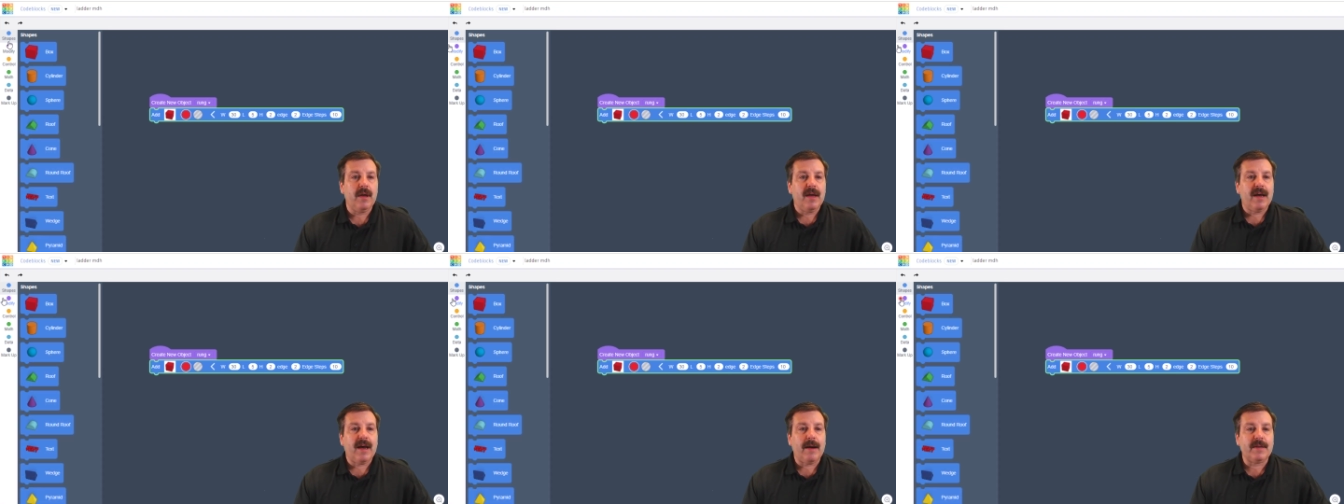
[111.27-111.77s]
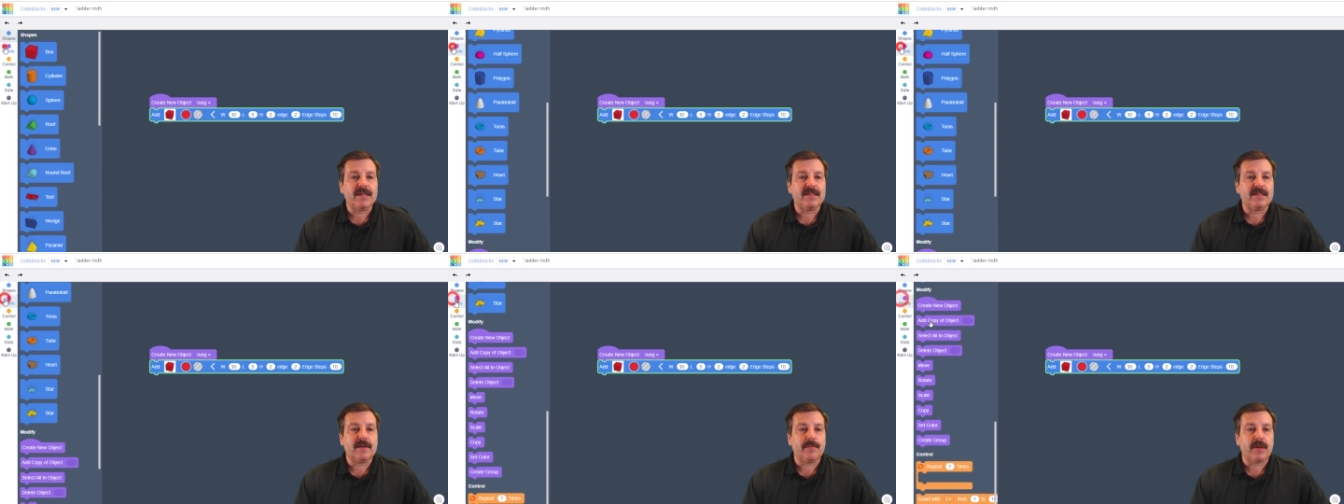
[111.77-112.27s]
I'm going to
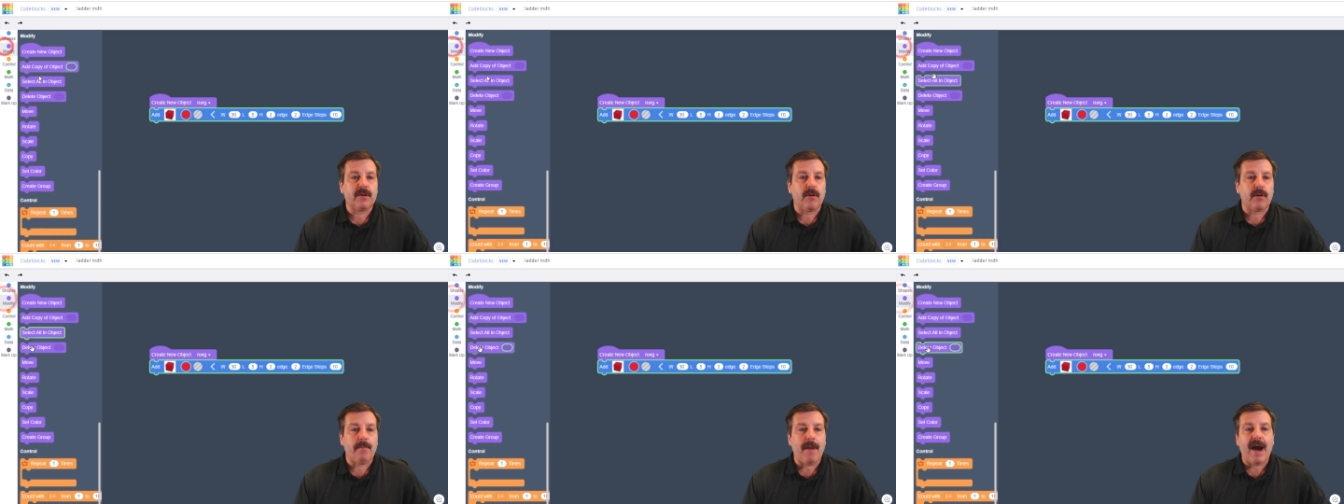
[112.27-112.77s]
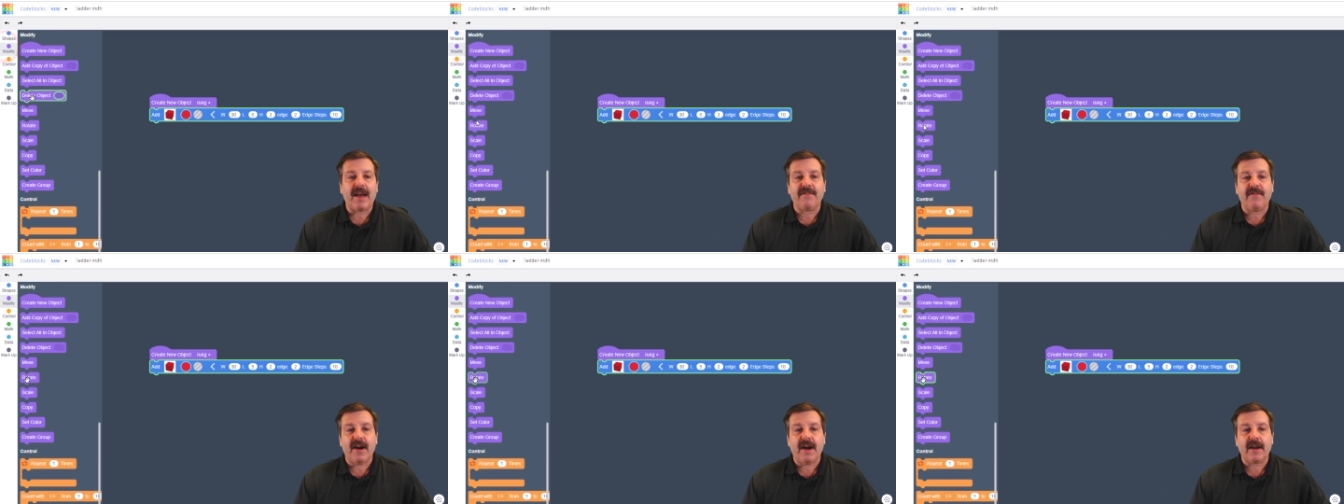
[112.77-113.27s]
simply go to
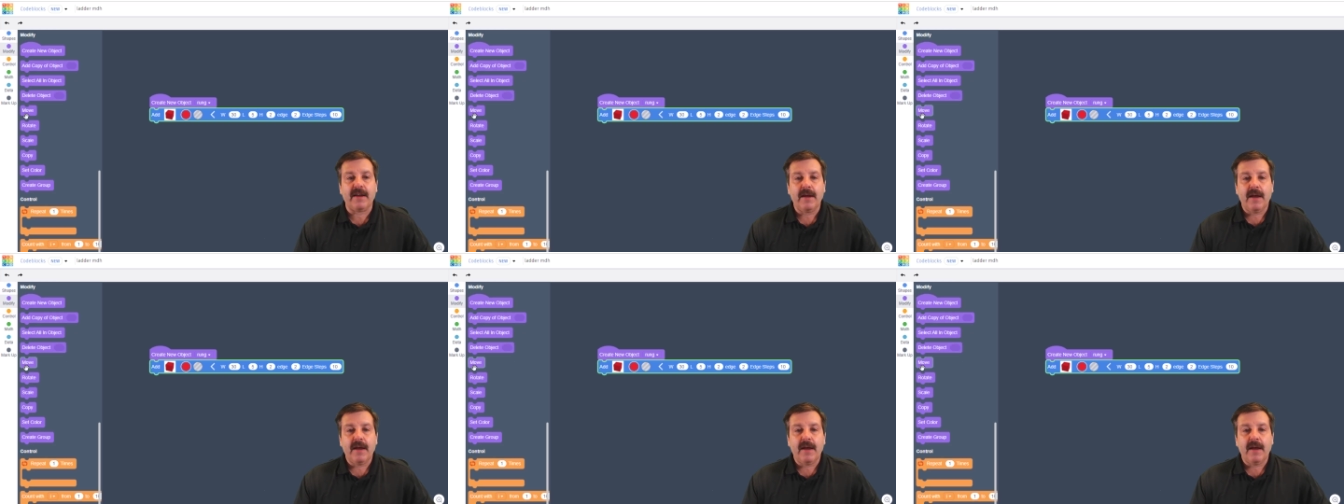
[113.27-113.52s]
modify,